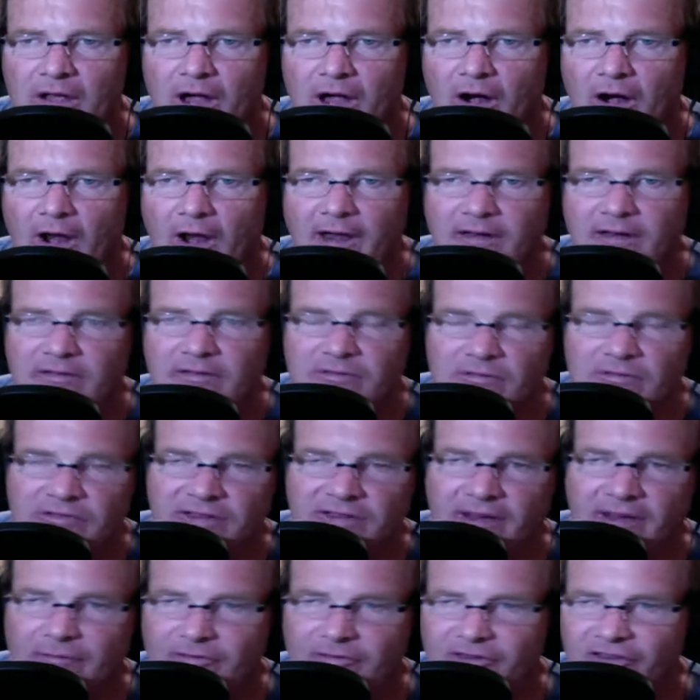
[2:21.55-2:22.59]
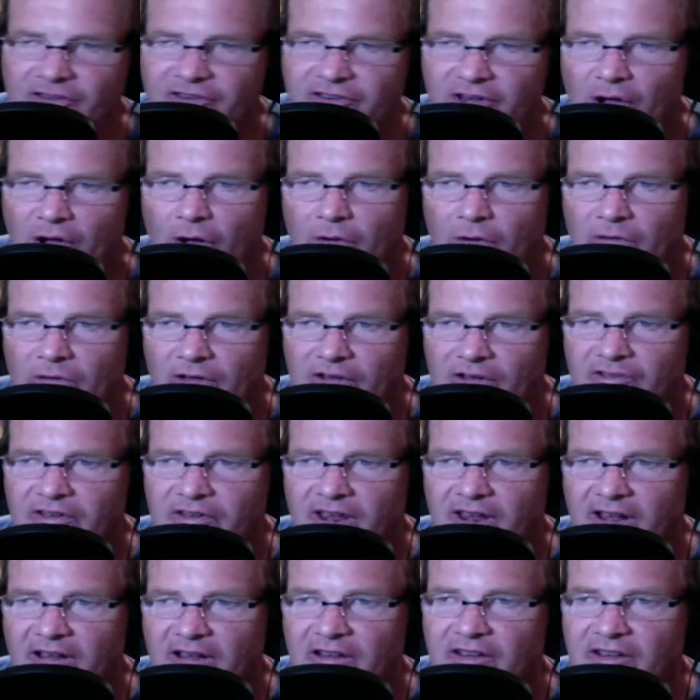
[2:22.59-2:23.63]
All right, San Francisco. Let's
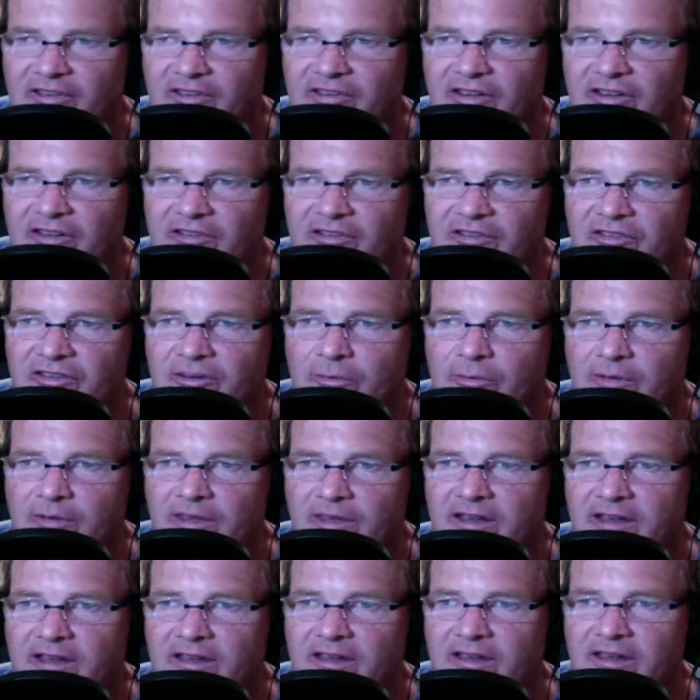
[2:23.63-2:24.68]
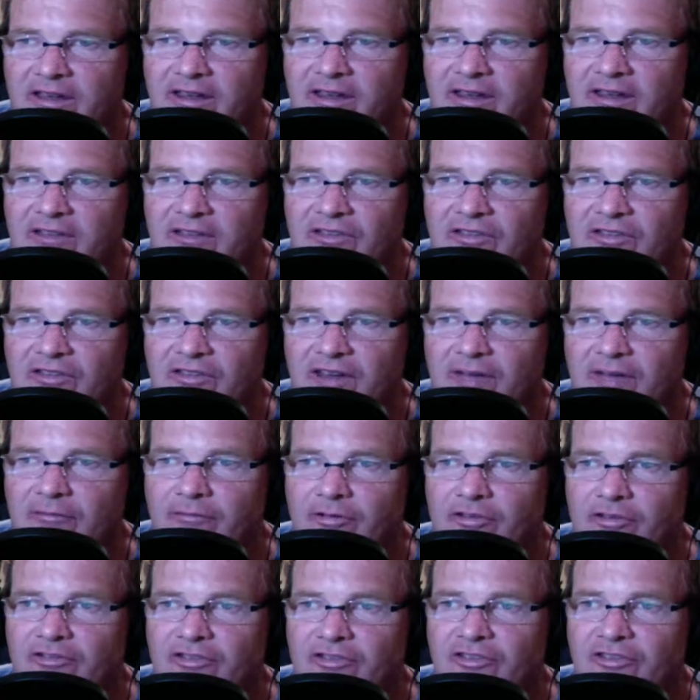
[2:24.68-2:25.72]
take a listen, see what we get in San
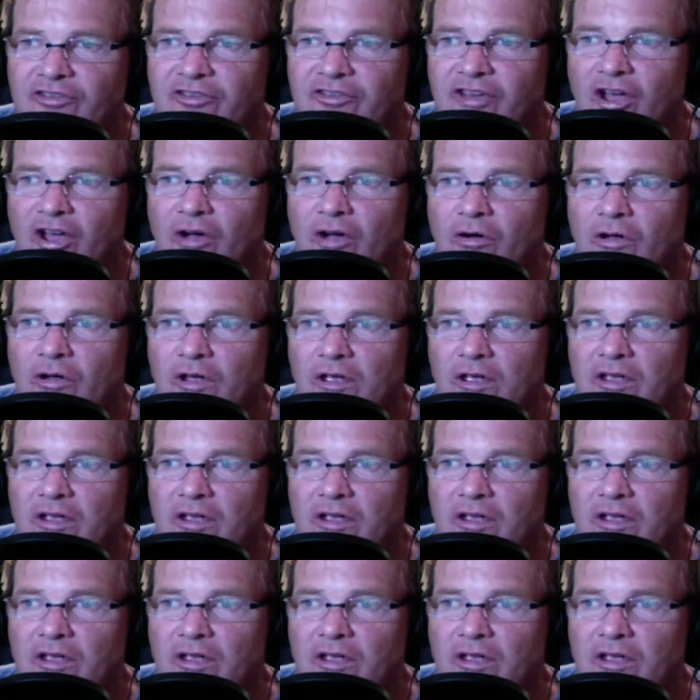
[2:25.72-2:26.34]
Francisco.